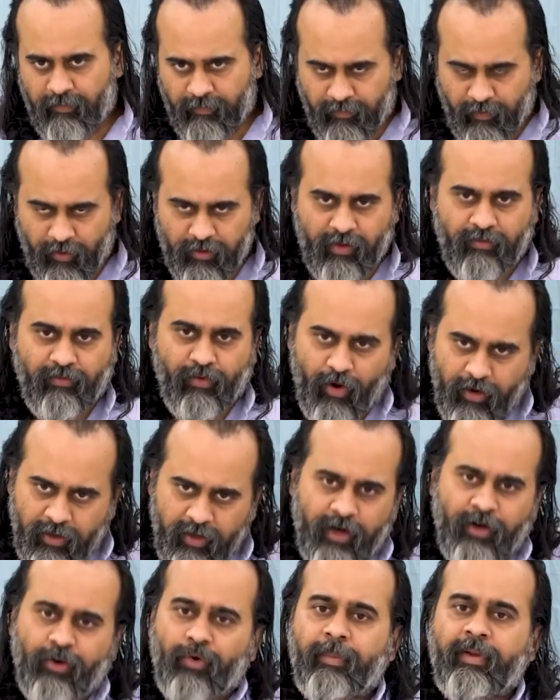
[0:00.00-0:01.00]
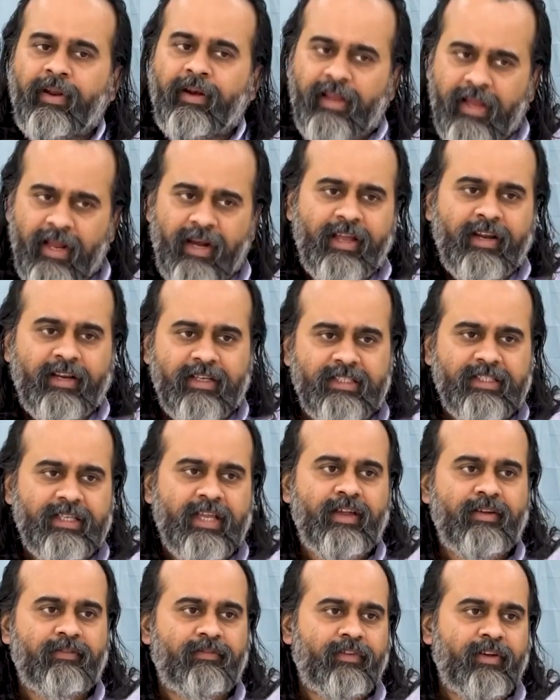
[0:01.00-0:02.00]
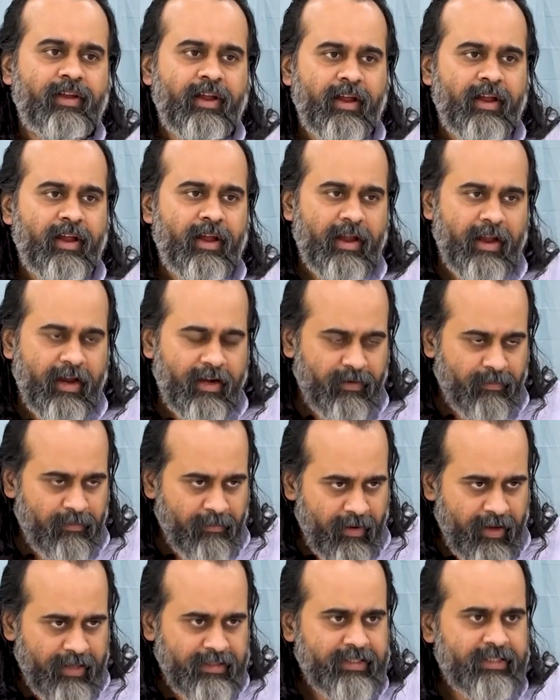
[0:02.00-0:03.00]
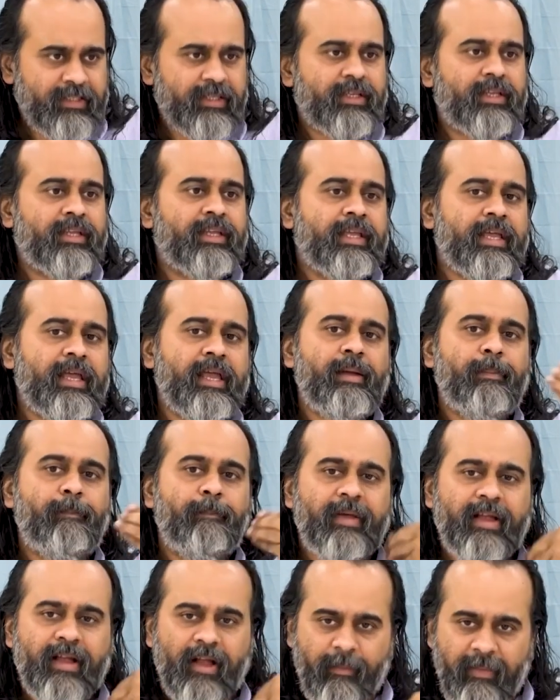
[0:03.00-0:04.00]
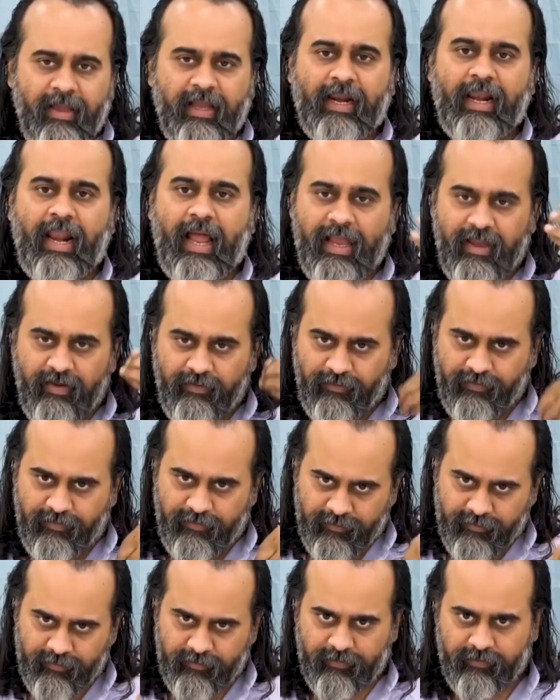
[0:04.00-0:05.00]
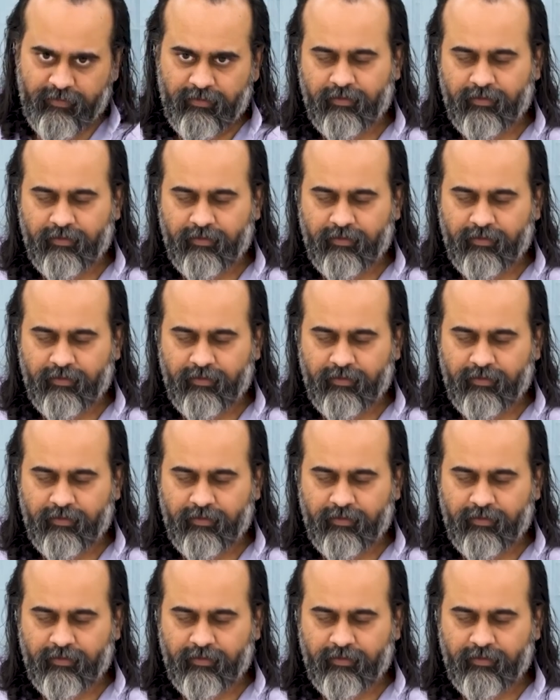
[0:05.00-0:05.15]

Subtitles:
For the water to be really received, it must keep becoming life.